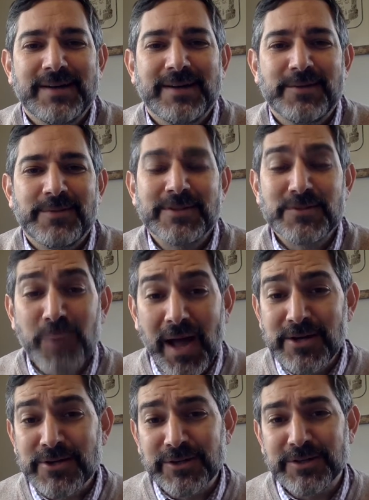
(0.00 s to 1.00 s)

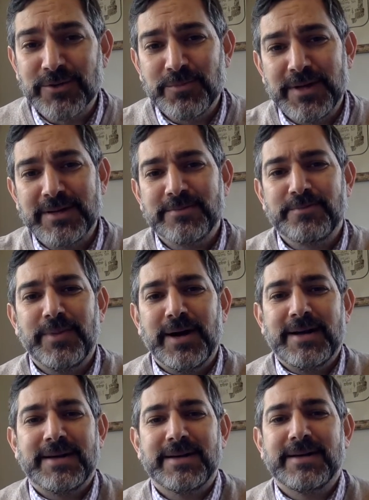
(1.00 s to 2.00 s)
inspired a little bit
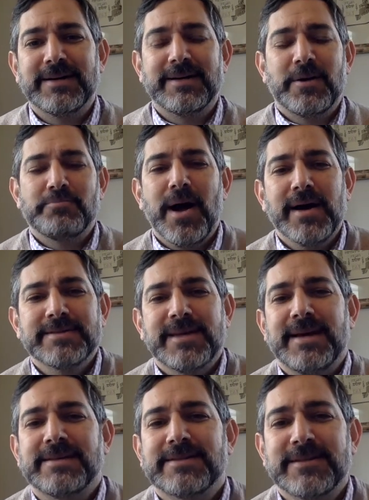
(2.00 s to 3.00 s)
by a
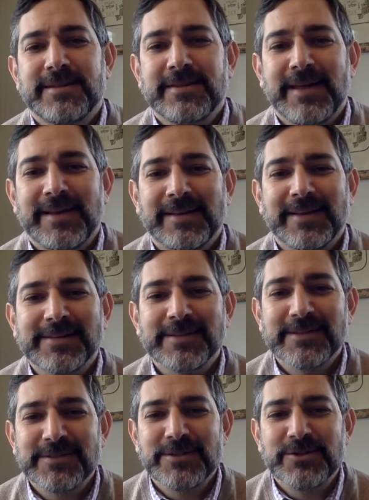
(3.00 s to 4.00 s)
podcast that I like to
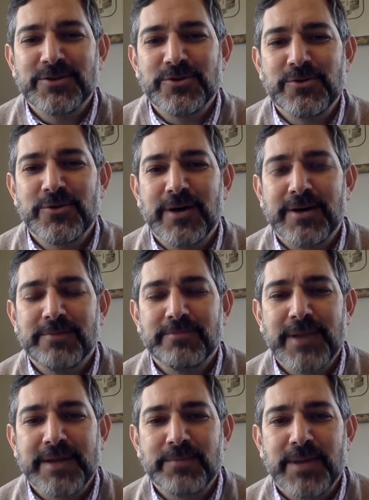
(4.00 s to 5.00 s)
listen to,
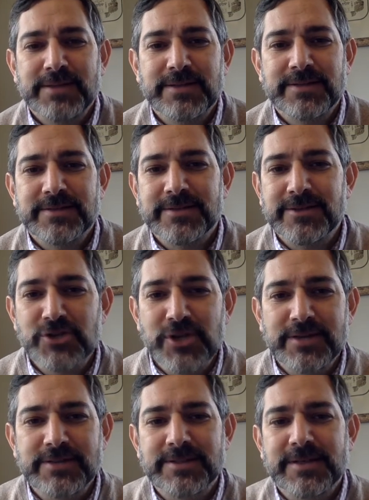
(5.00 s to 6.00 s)
Mike Pesca's The
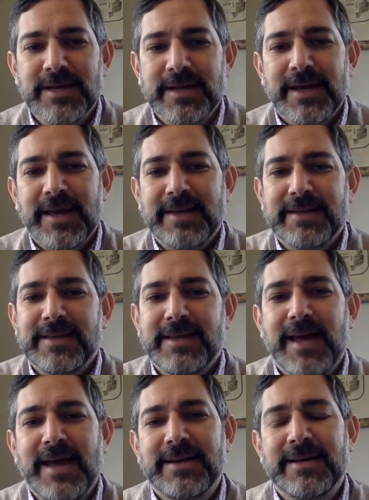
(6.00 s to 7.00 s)
Gist, and he
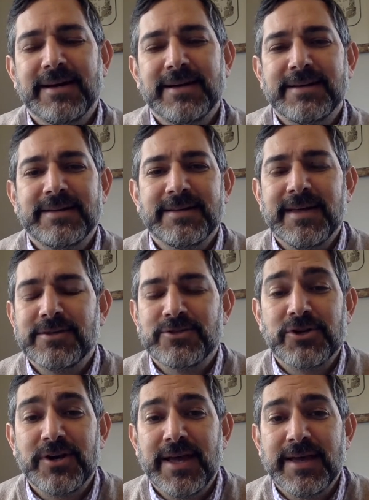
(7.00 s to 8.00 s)
had on
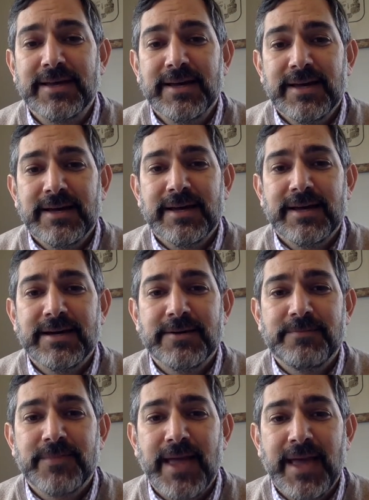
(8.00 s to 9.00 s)
yesterday
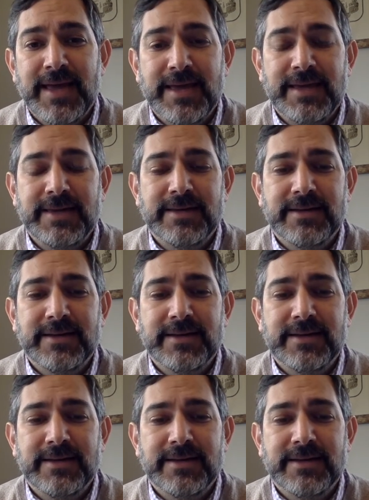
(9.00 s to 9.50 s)
a